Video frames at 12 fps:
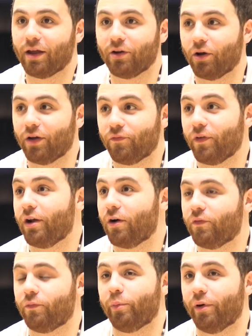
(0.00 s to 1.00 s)
You know, I fed
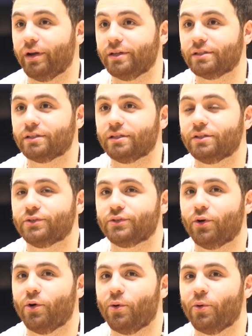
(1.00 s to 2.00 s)
off praise.
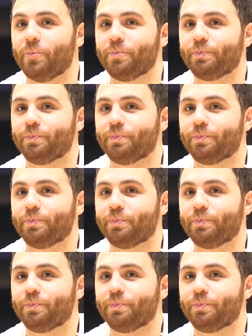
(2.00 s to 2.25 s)
So